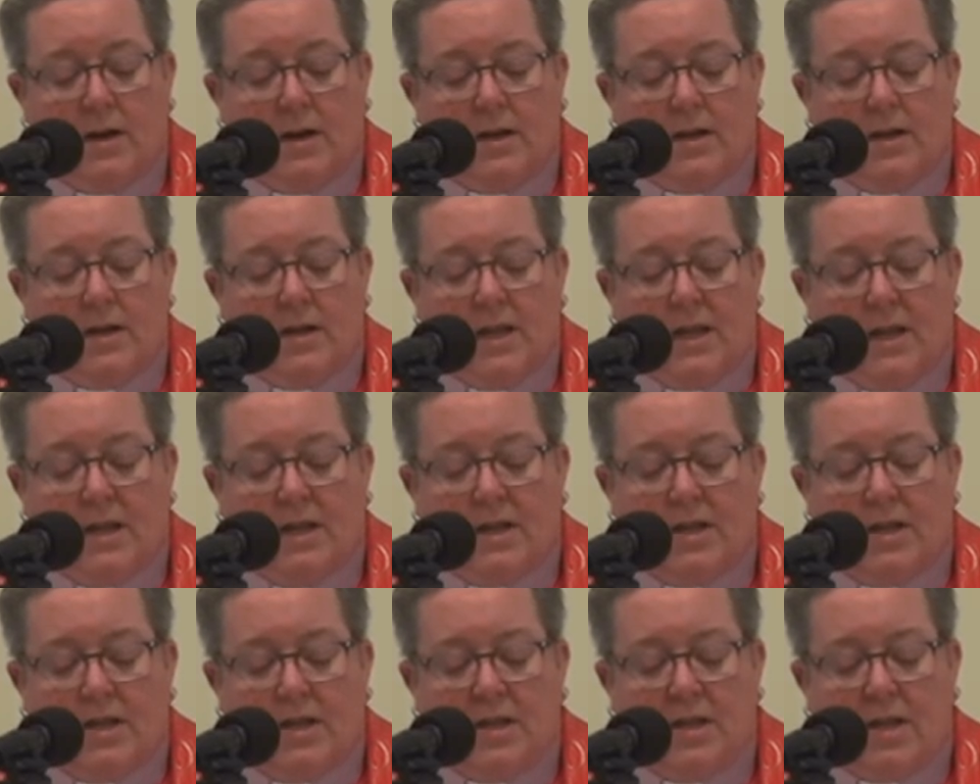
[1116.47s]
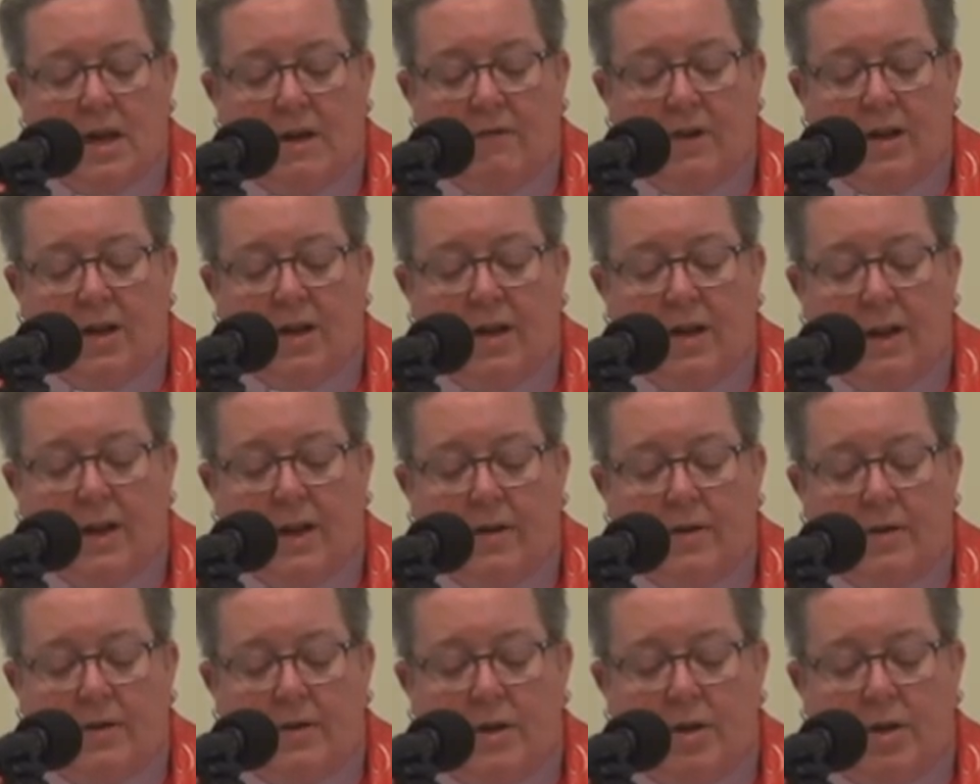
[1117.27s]
seized
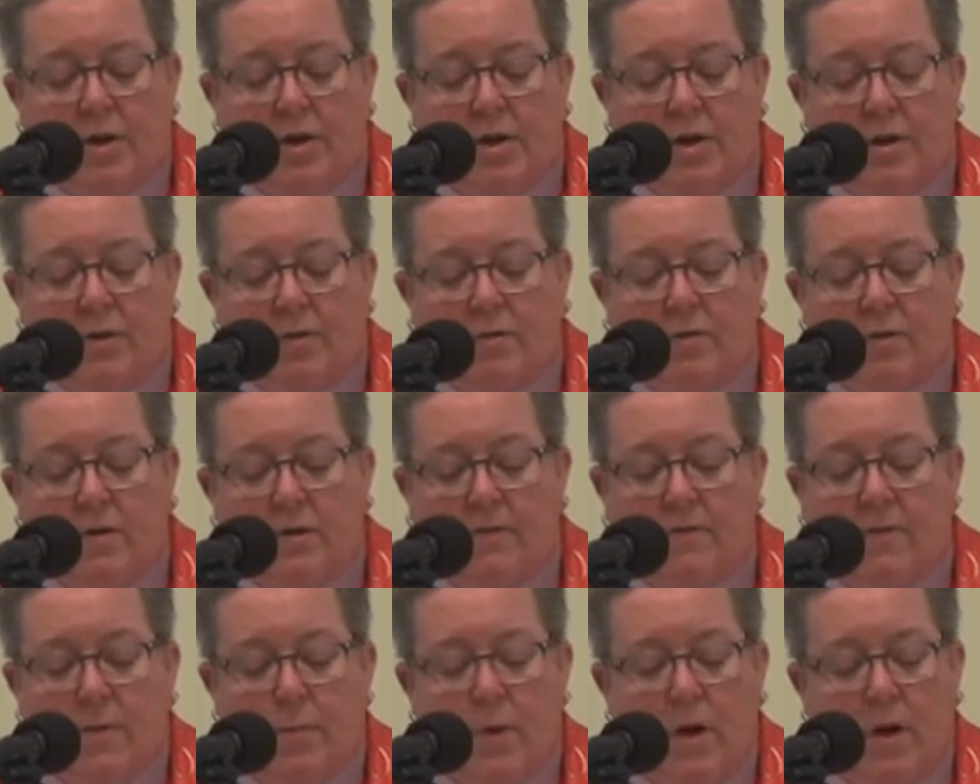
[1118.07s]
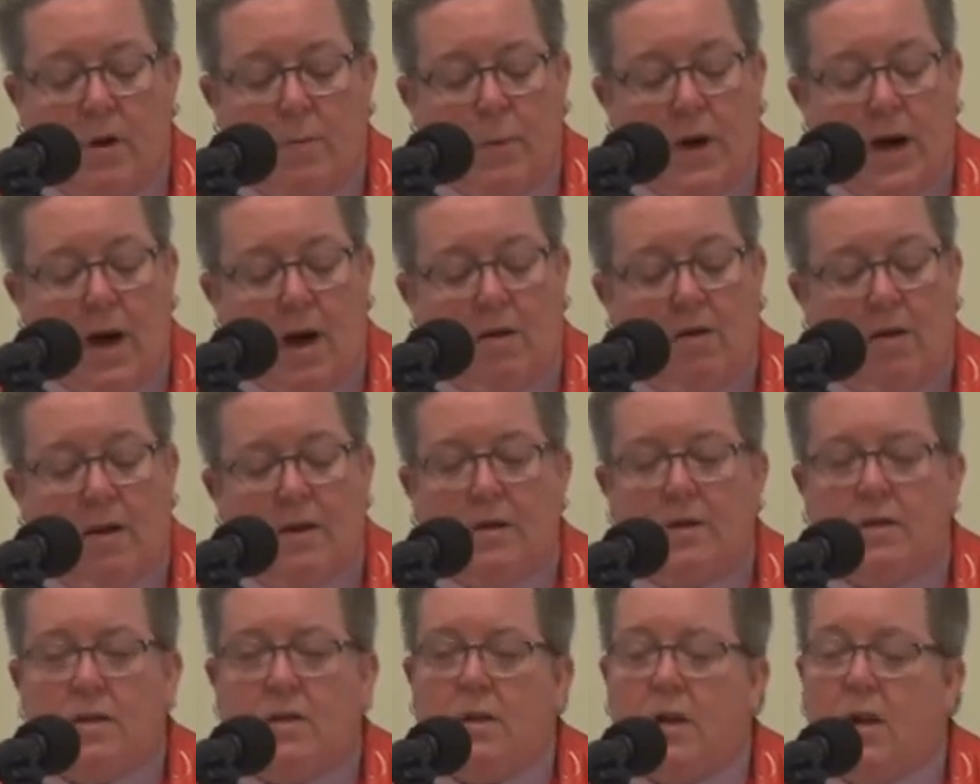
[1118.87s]
7,000 children from their
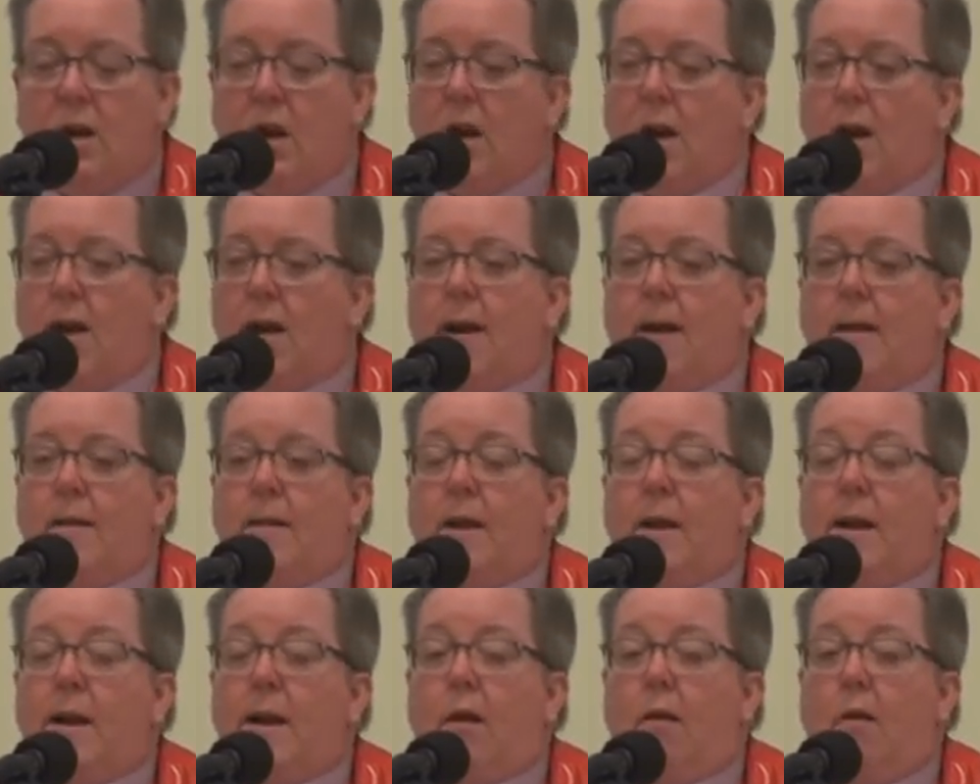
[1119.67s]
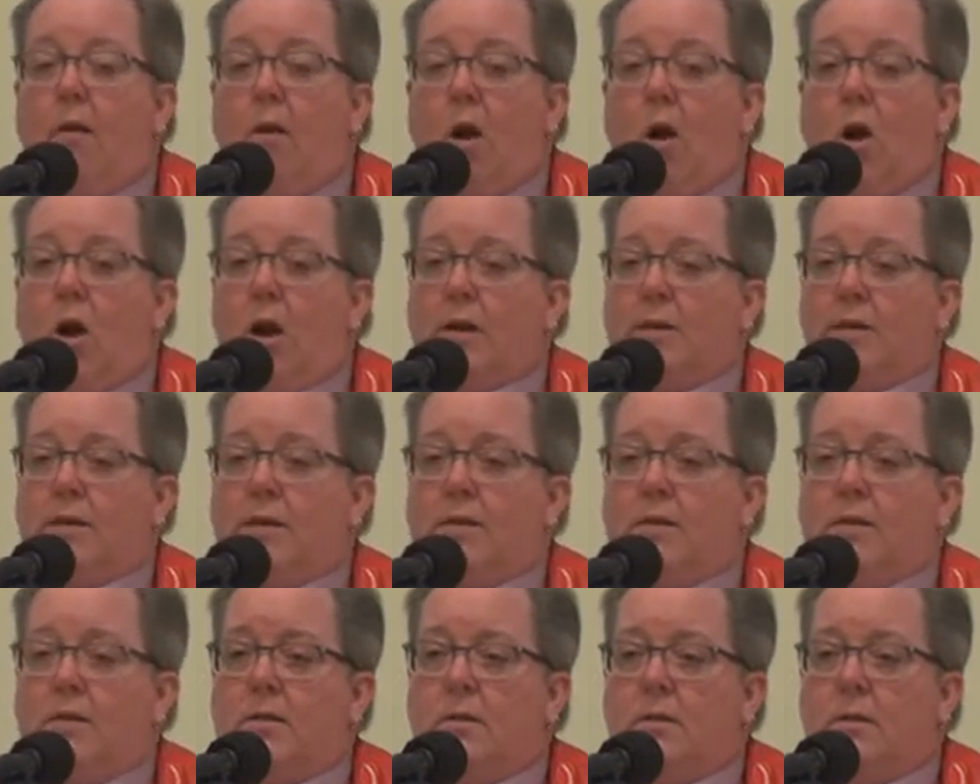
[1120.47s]
parents and then
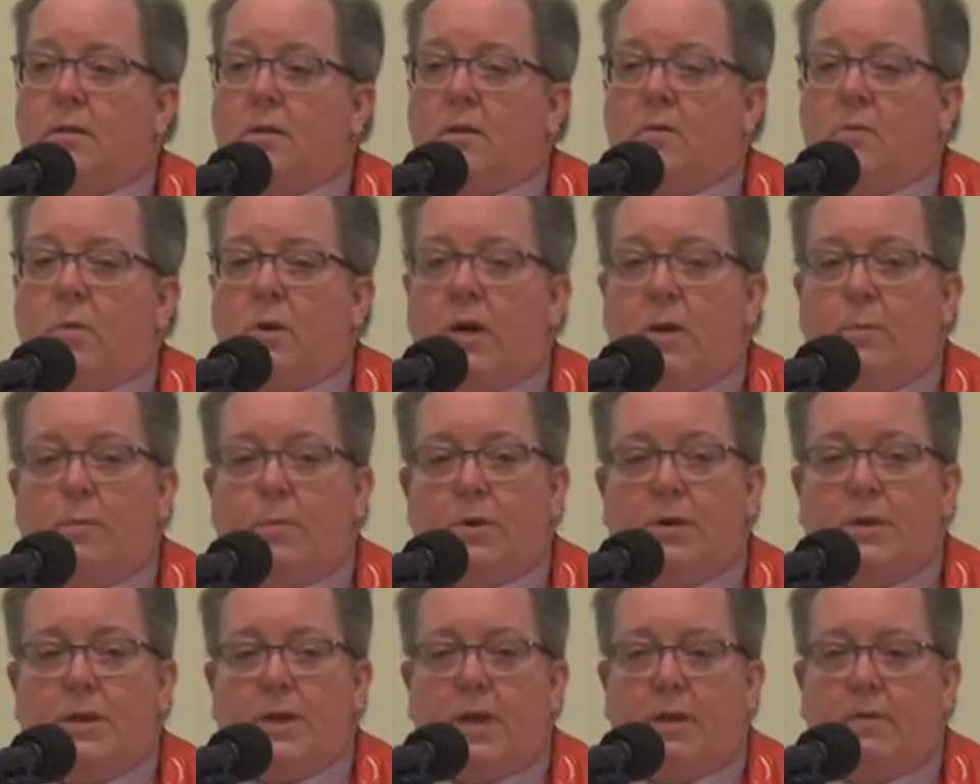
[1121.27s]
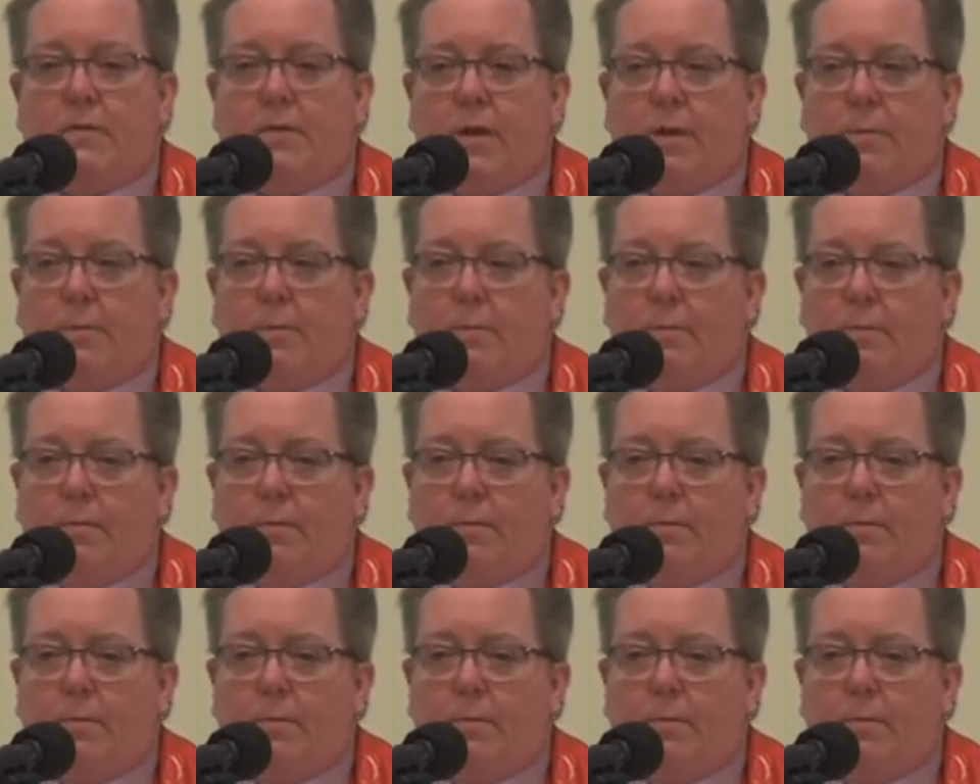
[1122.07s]
lost 20% of them.